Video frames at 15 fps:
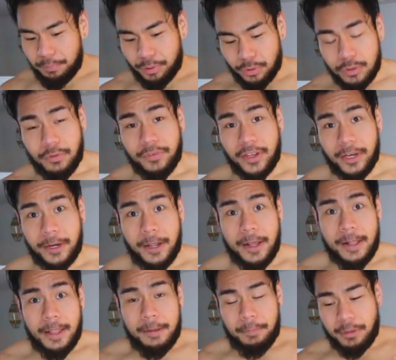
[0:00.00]
proven
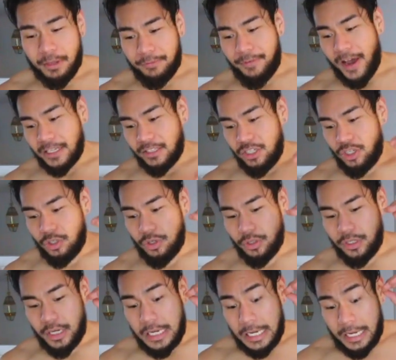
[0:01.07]
by the fact that you
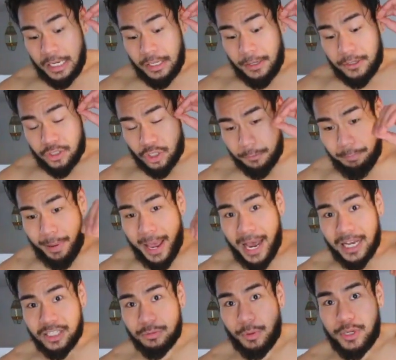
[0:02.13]
could
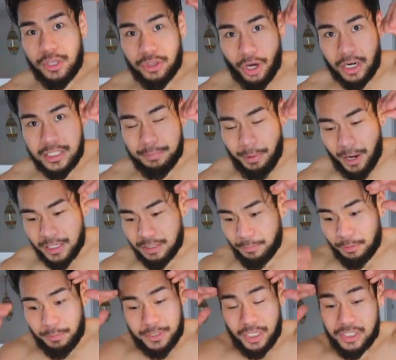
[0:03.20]
surpass what you thought is
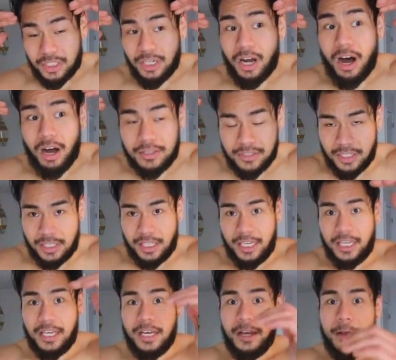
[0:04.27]
possible, but just
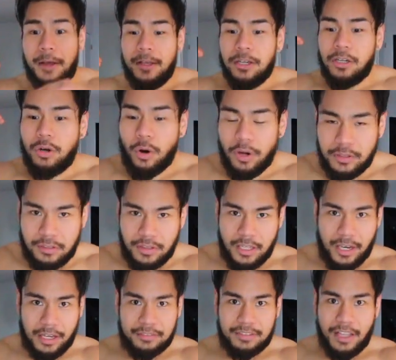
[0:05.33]
constantly going to the
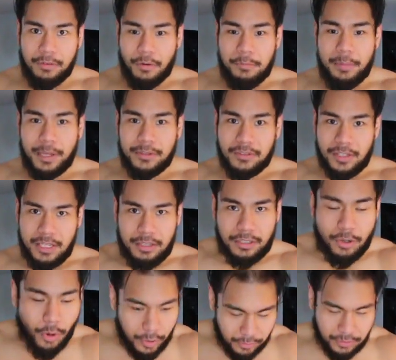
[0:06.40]
next level mentally,
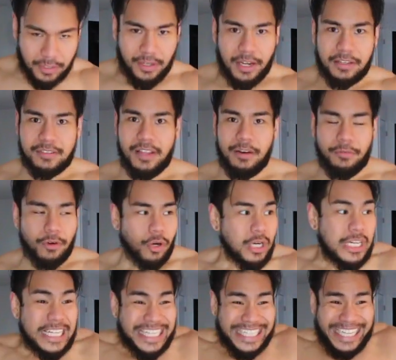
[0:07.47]
going to the next level.
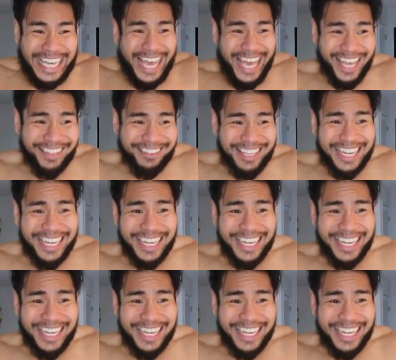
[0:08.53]
And